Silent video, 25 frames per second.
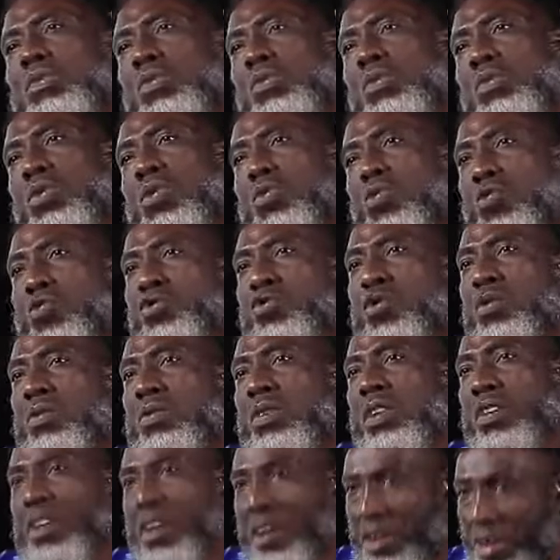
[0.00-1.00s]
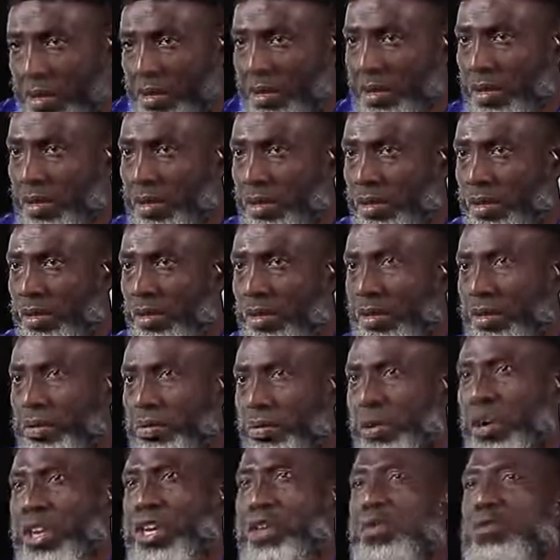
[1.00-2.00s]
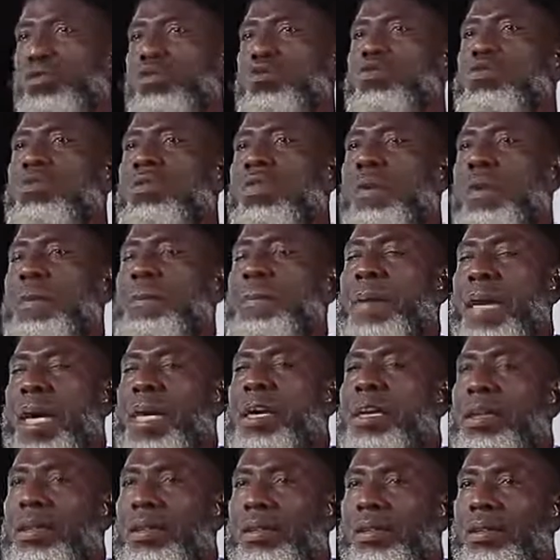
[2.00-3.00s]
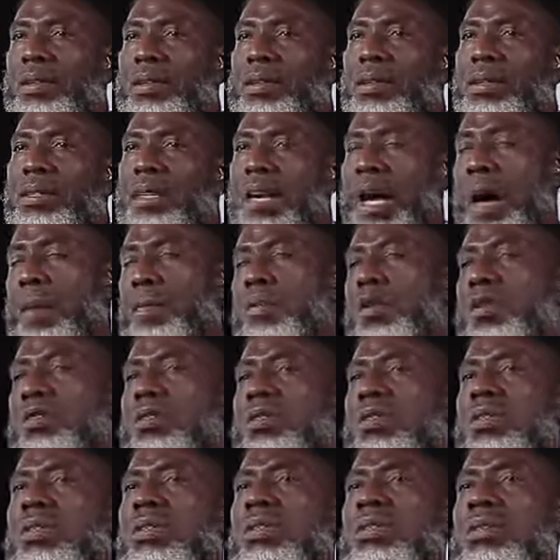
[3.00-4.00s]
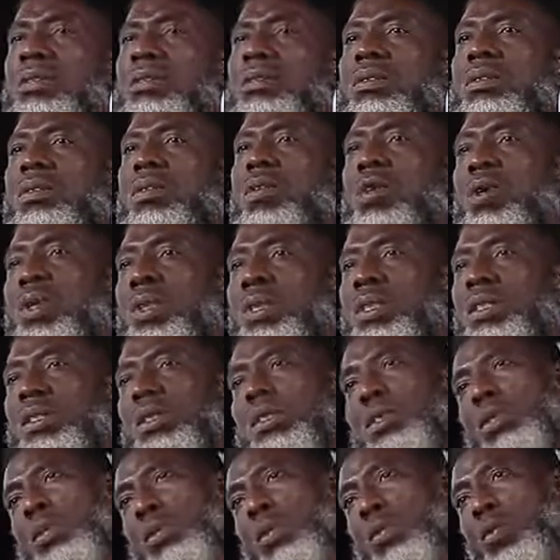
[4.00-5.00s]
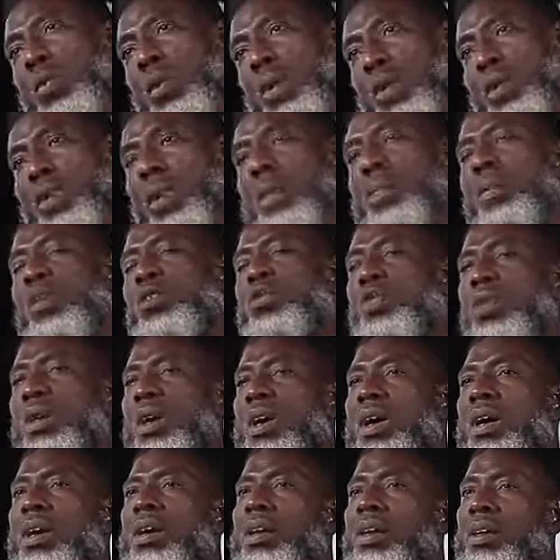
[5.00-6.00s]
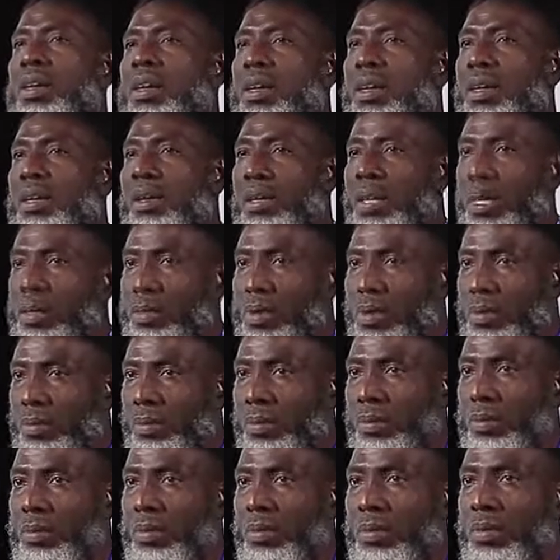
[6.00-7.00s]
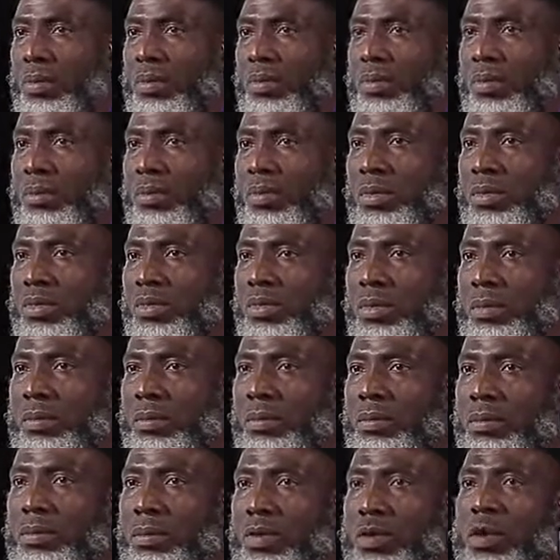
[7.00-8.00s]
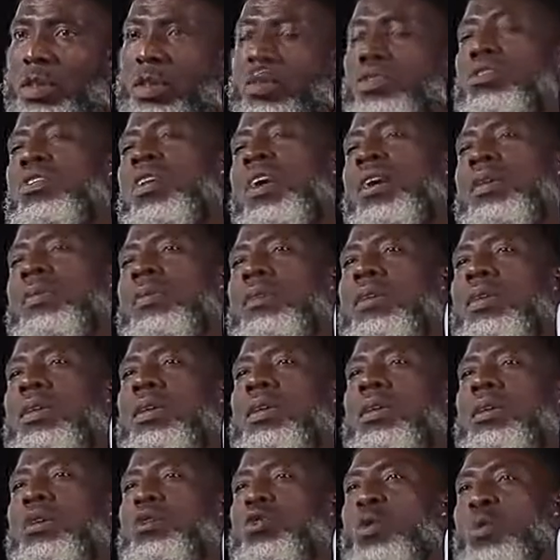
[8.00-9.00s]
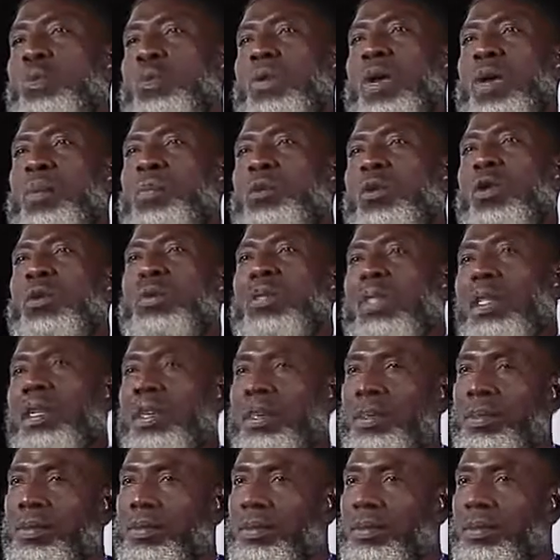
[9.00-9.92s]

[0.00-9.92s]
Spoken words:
the goods on credit, for him to pay the amount within a particular given period of time, to pay promptly.